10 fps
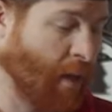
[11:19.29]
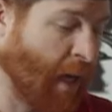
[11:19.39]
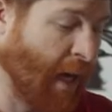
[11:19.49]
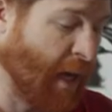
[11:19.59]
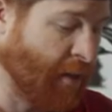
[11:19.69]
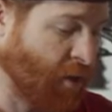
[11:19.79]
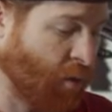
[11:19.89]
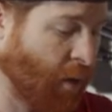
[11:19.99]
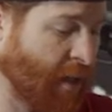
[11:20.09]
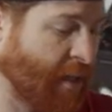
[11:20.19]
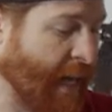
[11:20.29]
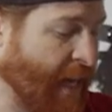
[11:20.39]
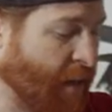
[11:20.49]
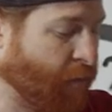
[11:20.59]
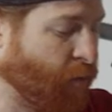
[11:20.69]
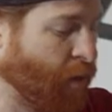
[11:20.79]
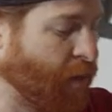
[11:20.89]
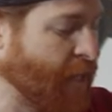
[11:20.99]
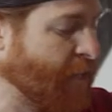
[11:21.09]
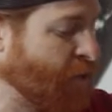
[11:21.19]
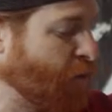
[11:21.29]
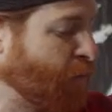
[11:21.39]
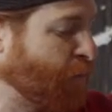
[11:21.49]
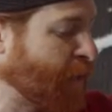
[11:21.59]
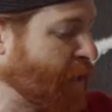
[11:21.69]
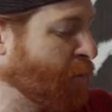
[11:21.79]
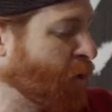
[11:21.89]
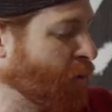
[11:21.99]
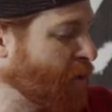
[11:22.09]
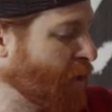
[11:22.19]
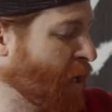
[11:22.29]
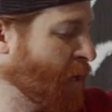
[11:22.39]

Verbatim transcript: Uh, the torque setting for these two fixing bolts